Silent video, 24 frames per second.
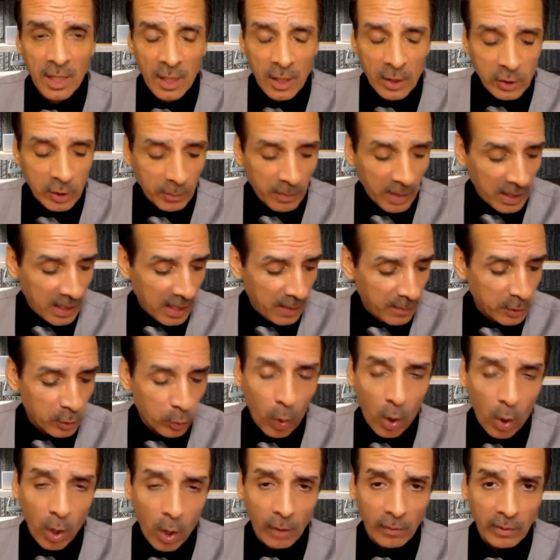So my name is
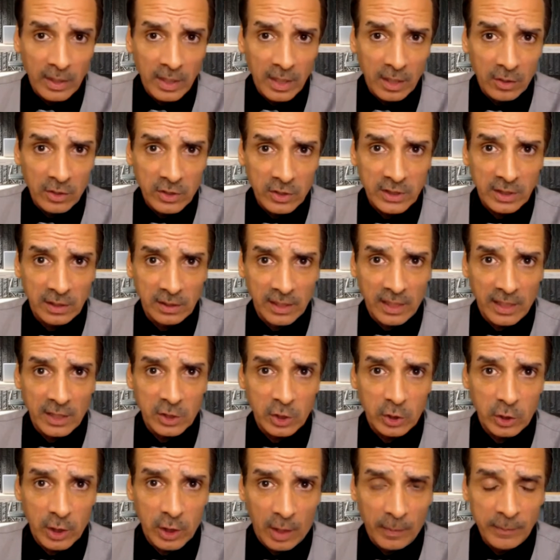Warren Nelson, ladies
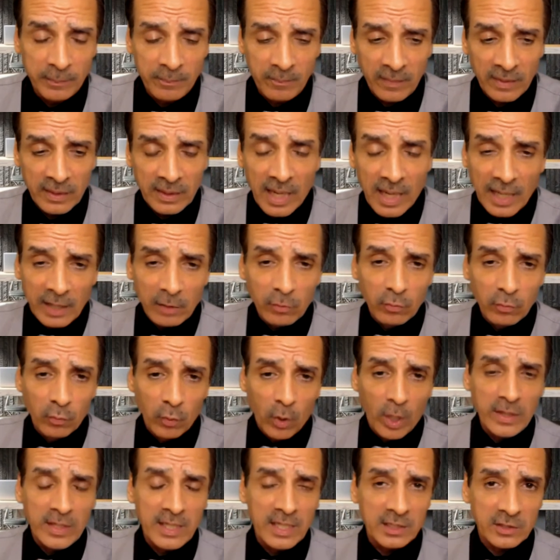and gentlemen. I
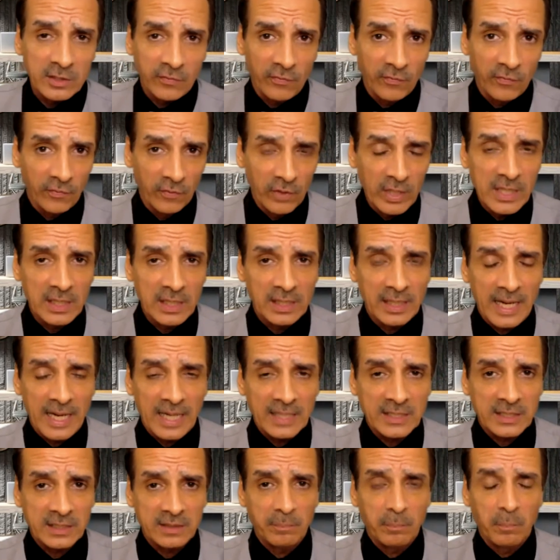run this free
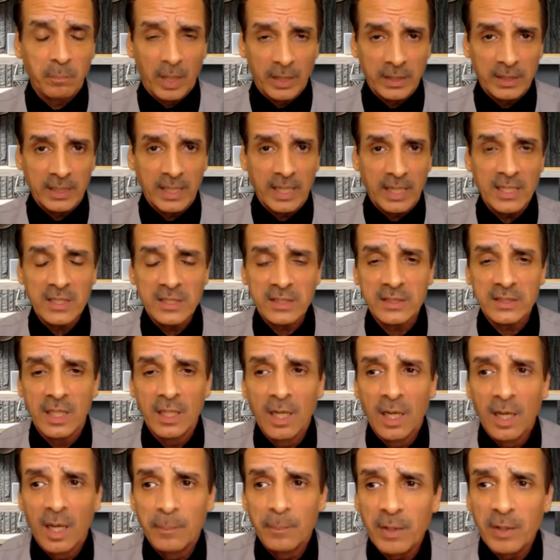class Mondays
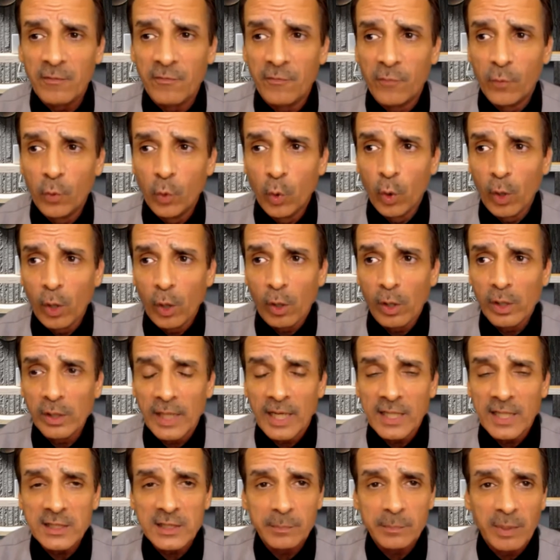before our
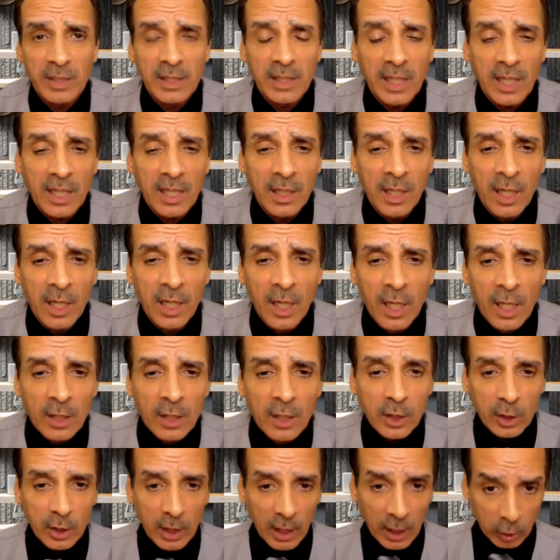classes begin,
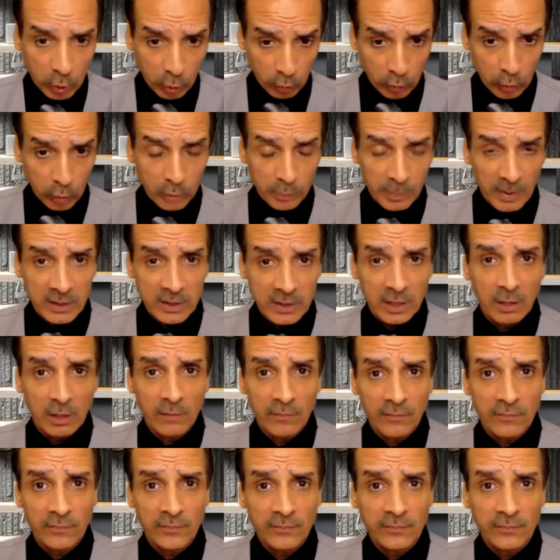to introduce myself,